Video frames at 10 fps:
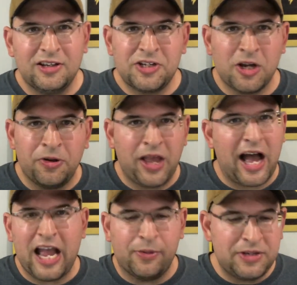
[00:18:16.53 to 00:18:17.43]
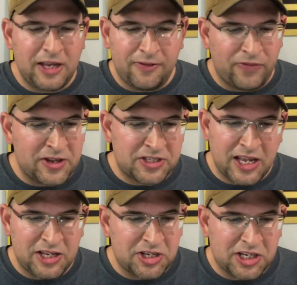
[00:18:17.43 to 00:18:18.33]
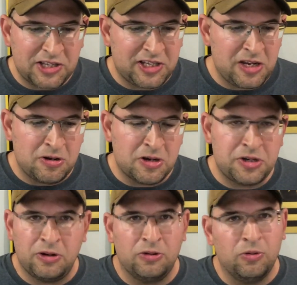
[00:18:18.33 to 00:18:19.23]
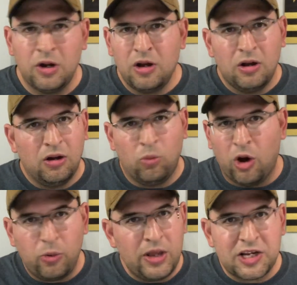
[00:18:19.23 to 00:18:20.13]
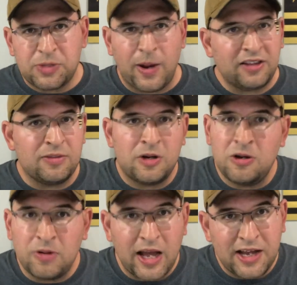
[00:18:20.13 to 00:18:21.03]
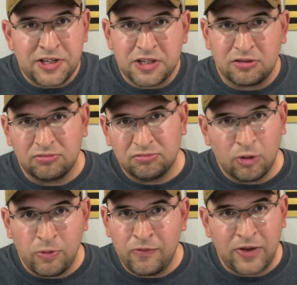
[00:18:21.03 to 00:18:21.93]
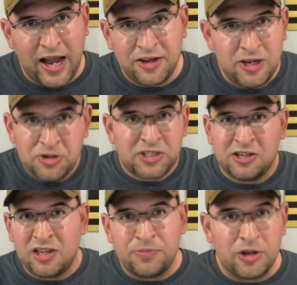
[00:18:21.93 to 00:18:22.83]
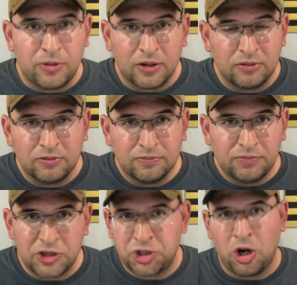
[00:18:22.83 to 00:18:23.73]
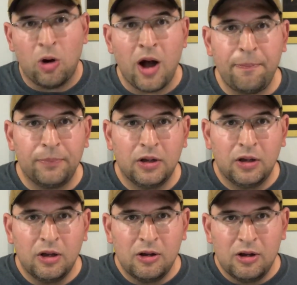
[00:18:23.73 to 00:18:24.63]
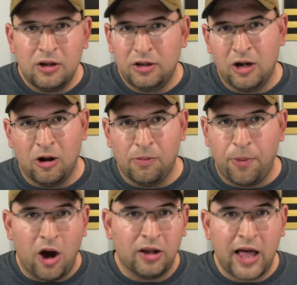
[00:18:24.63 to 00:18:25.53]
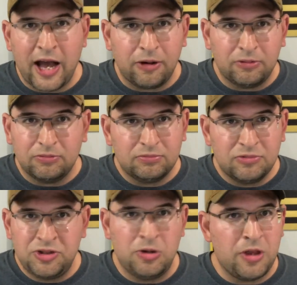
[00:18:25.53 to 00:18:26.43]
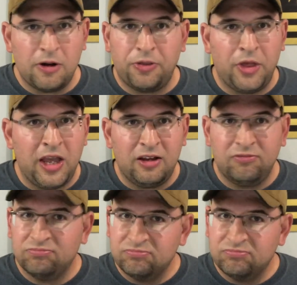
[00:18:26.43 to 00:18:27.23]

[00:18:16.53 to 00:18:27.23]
So the Iowa defense, they just continue to do what we expect them to do, guys. What we've gotten used to them doing. They show up, ball out, do their thing,